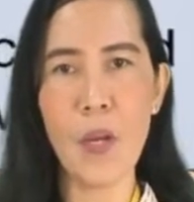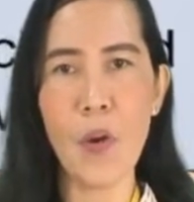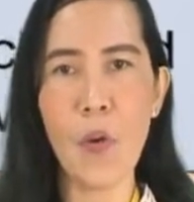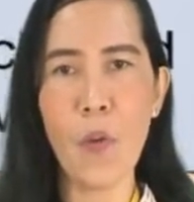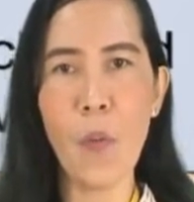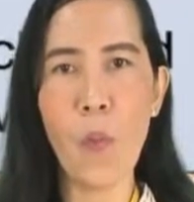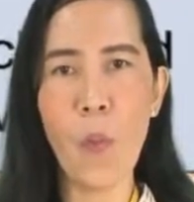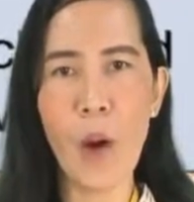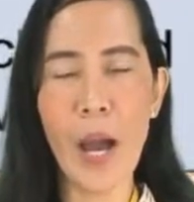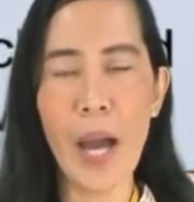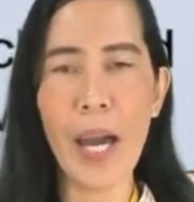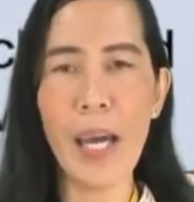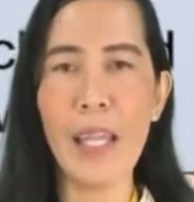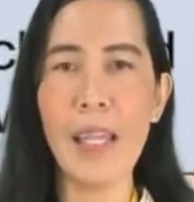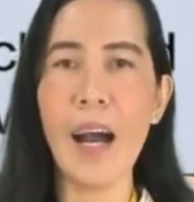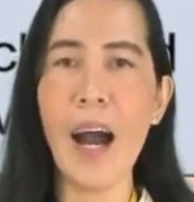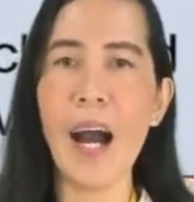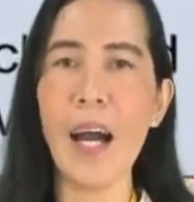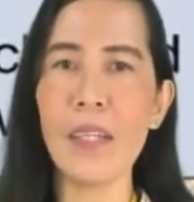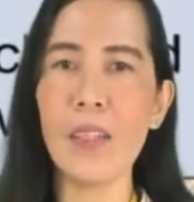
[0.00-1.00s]
while
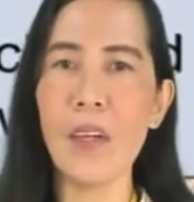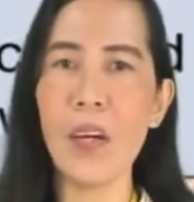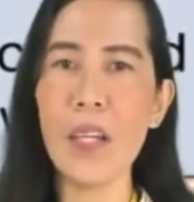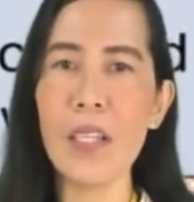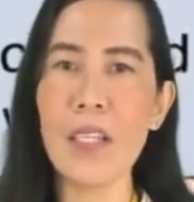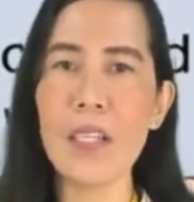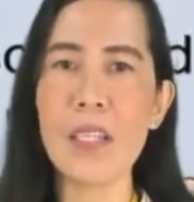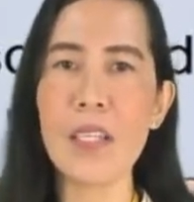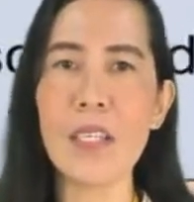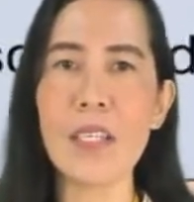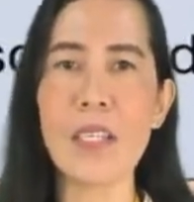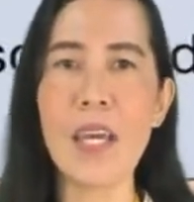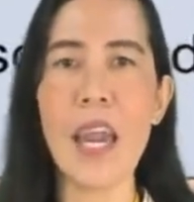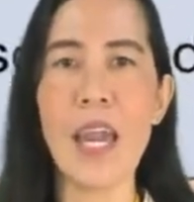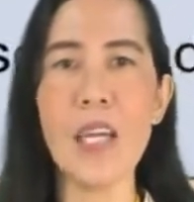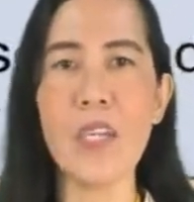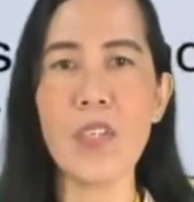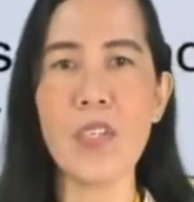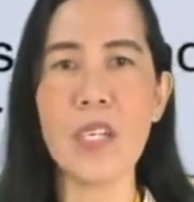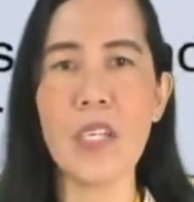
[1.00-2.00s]
adults
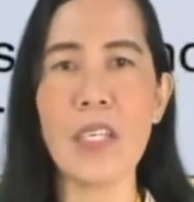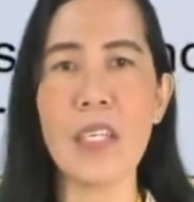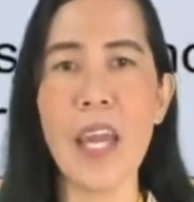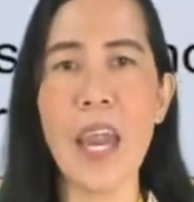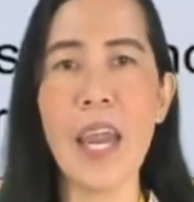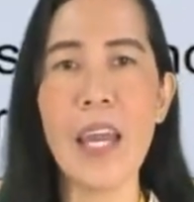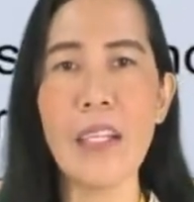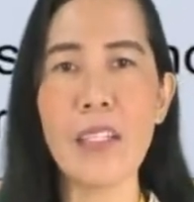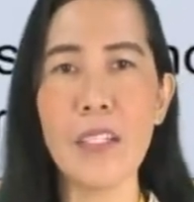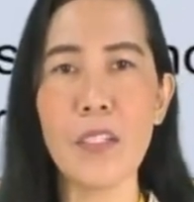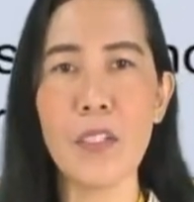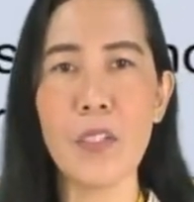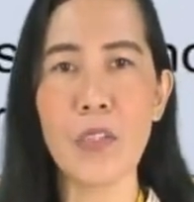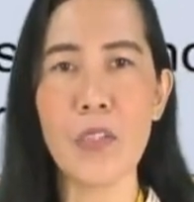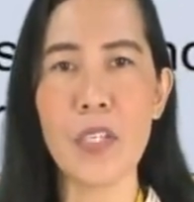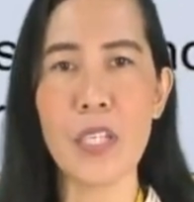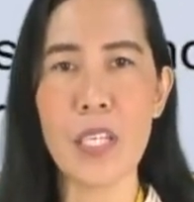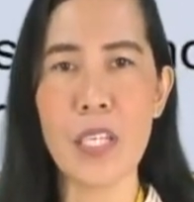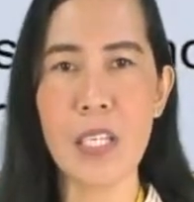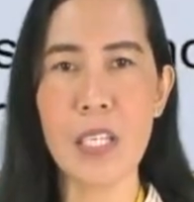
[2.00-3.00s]
ages 18 to
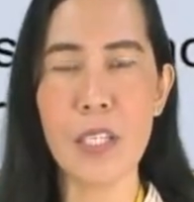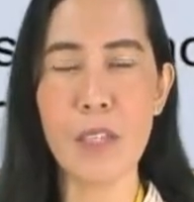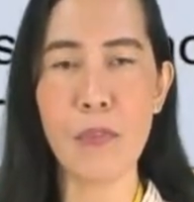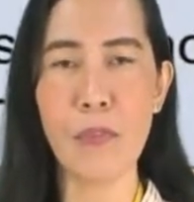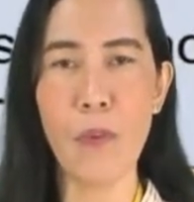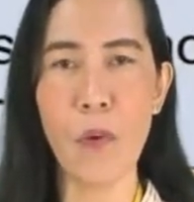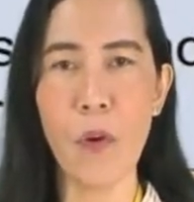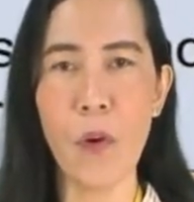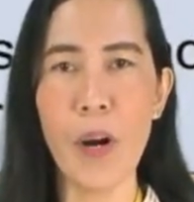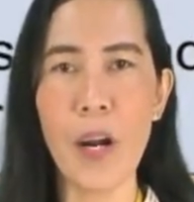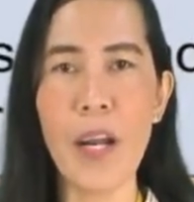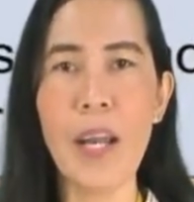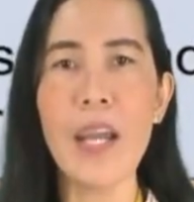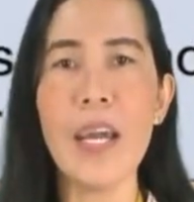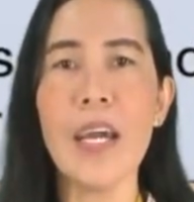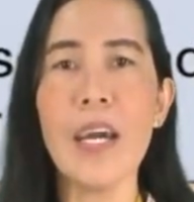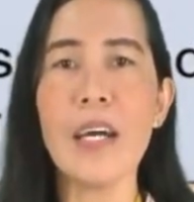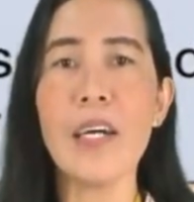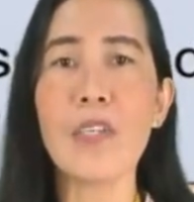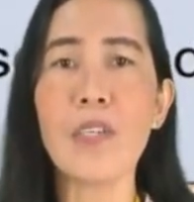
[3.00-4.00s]
64
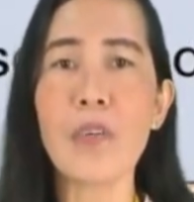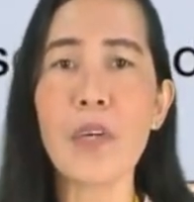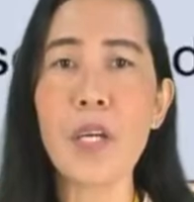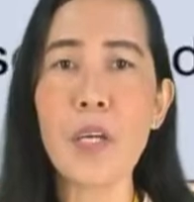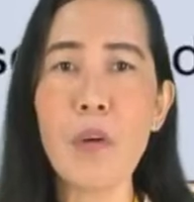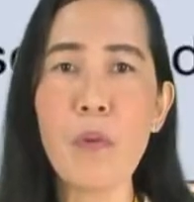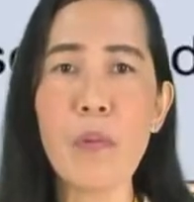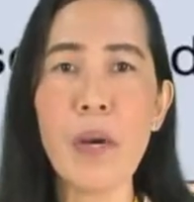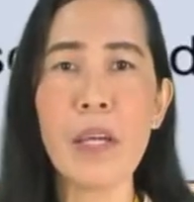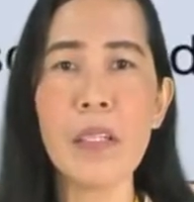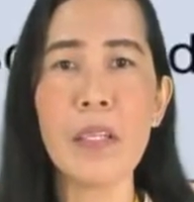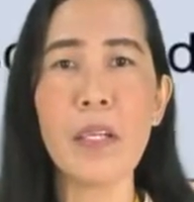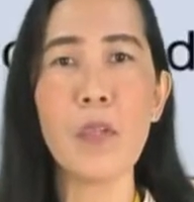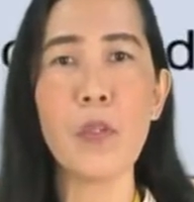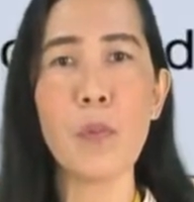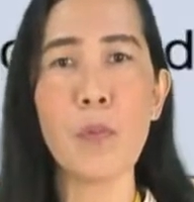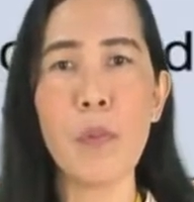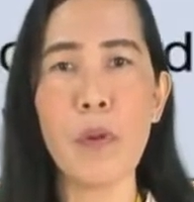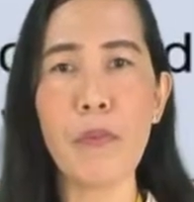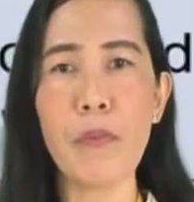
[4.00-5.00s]
is recommended to
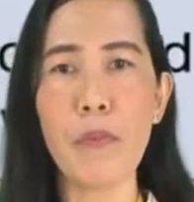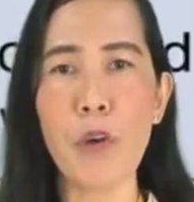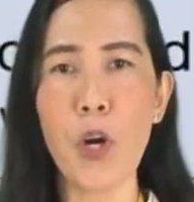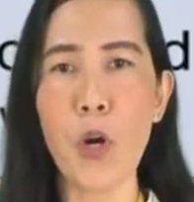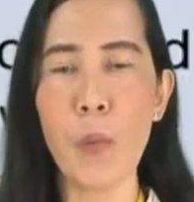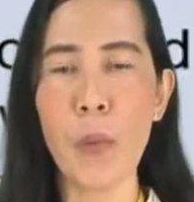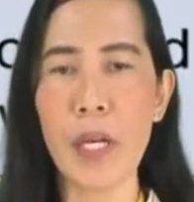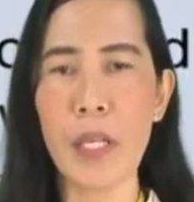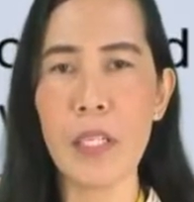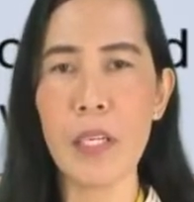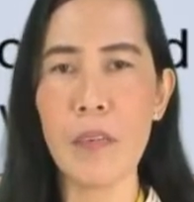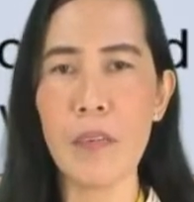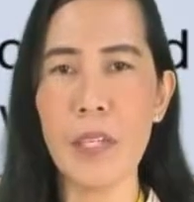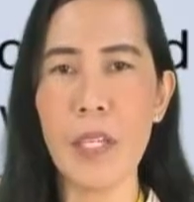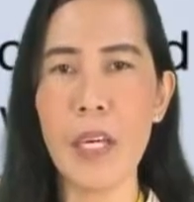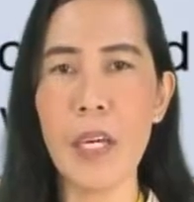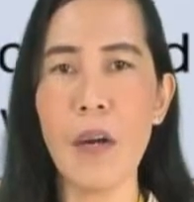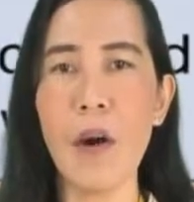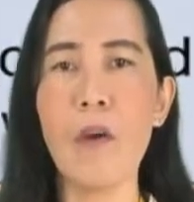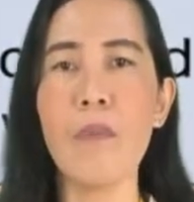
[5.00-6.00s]
perform
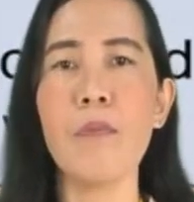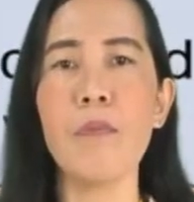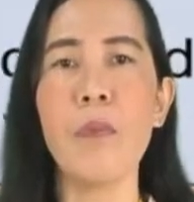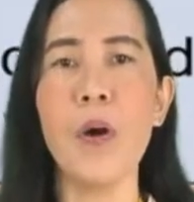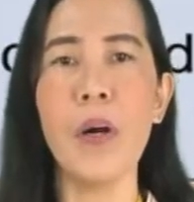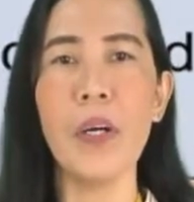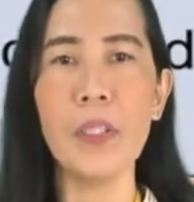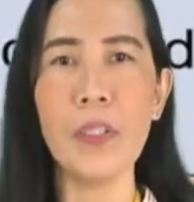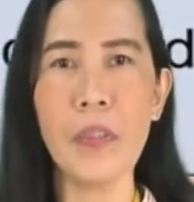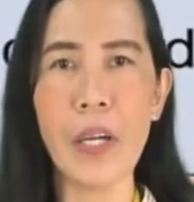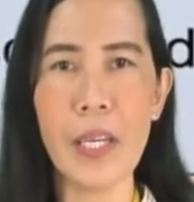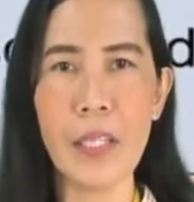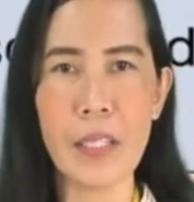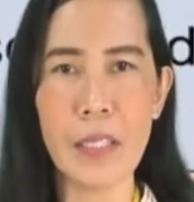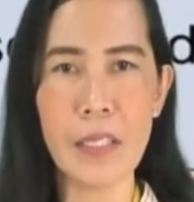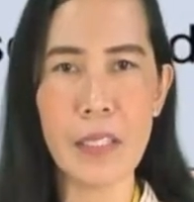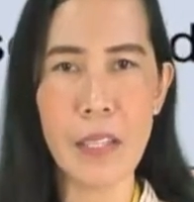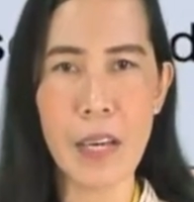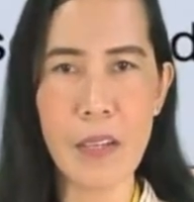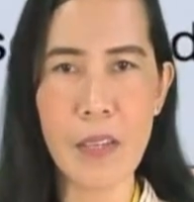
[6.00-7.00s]
activity of moderate
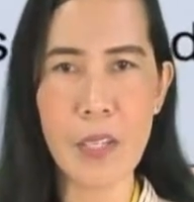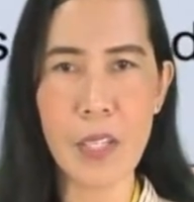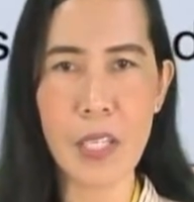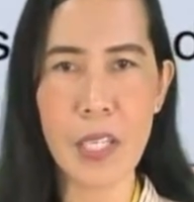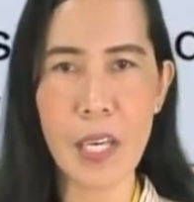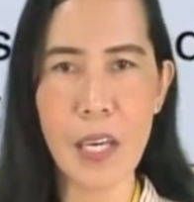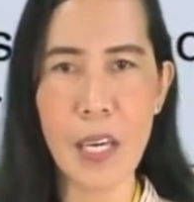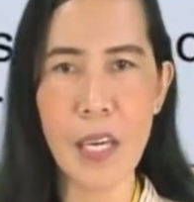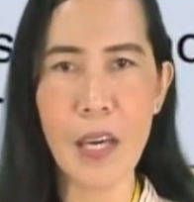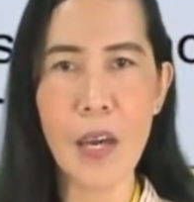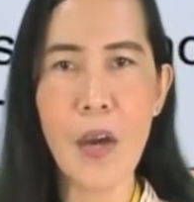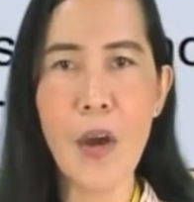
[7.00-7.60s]
intensity